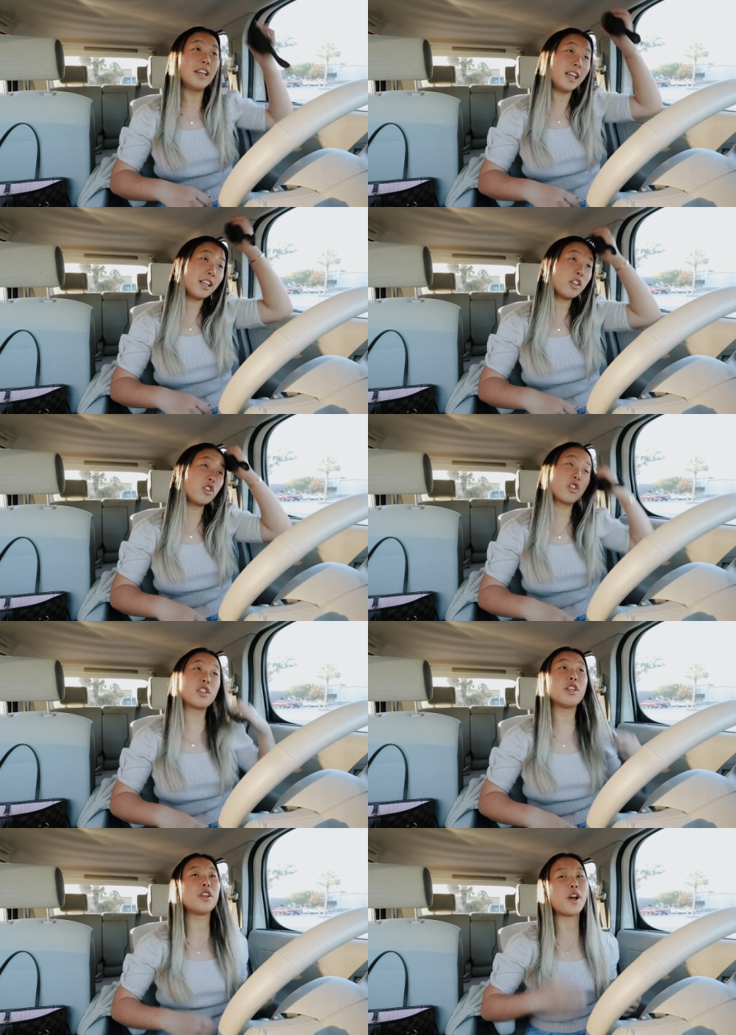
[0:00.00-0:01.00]
it's
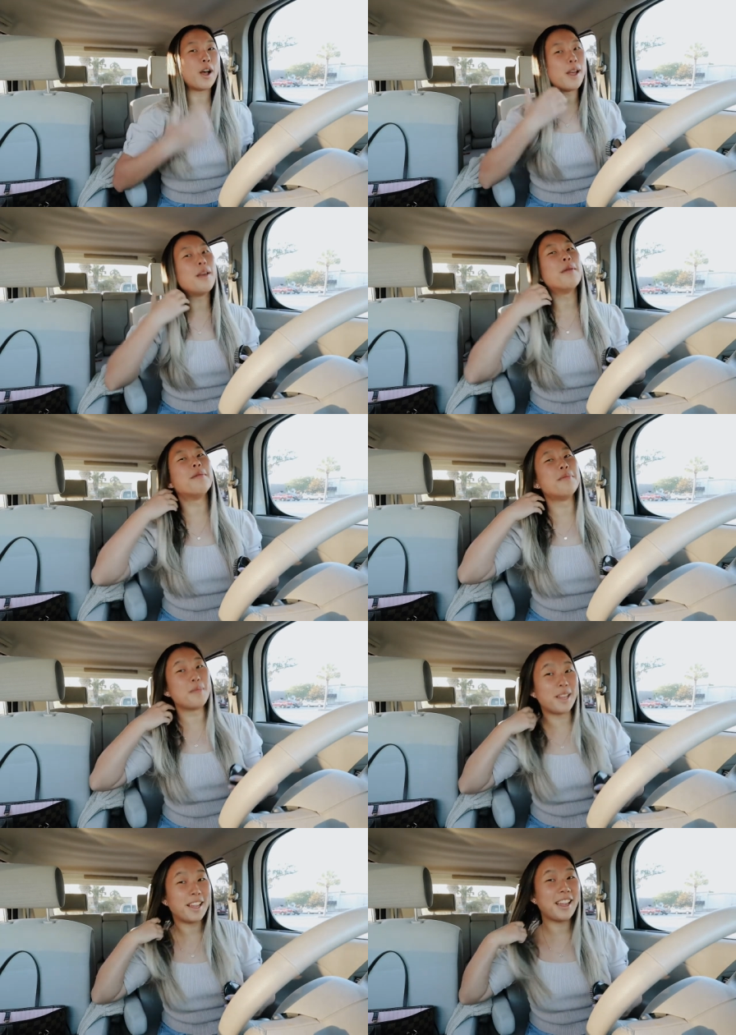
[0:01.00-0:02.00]
just not
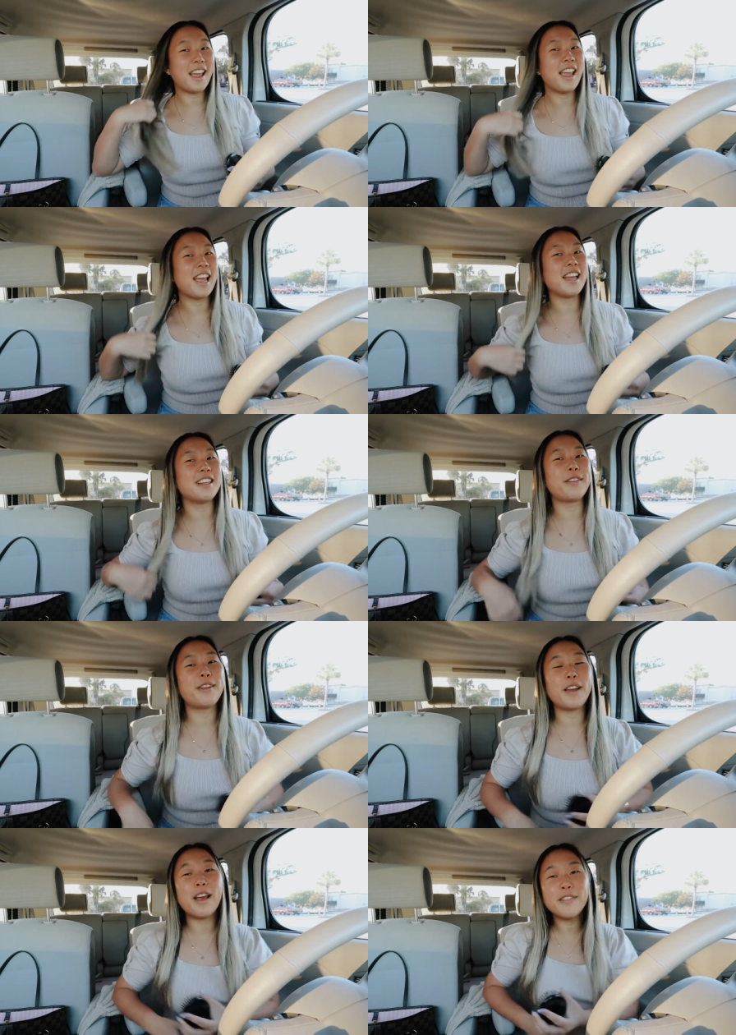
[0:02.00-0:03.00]
me. And if
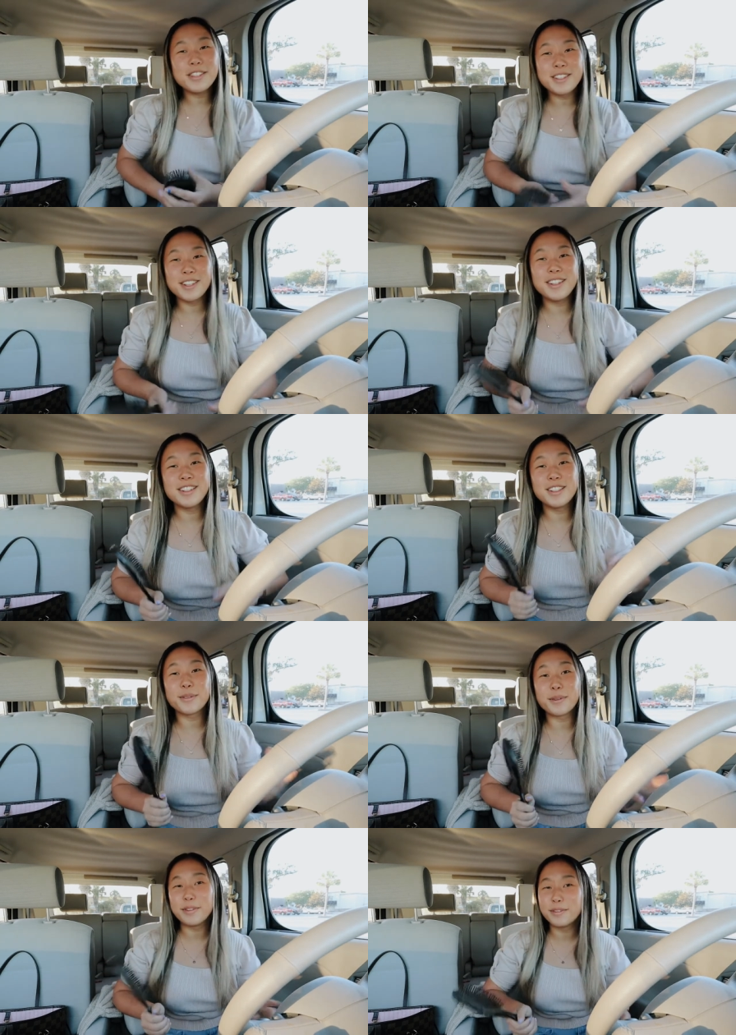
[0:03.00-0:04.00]
you haven't seen this
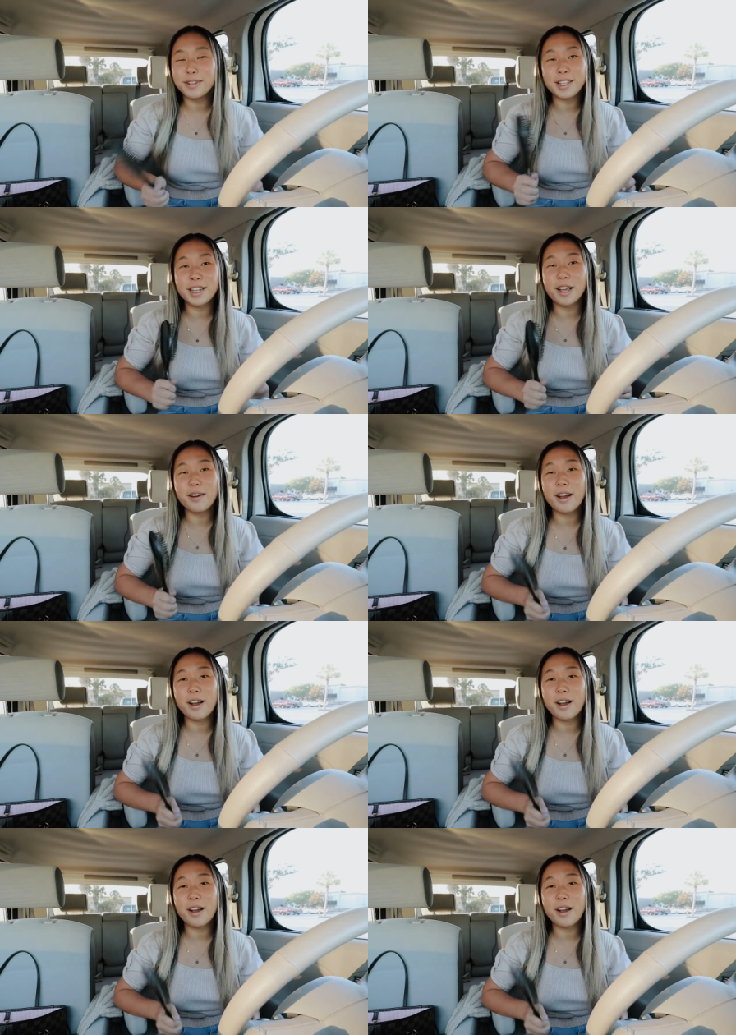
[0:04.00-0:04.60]
one video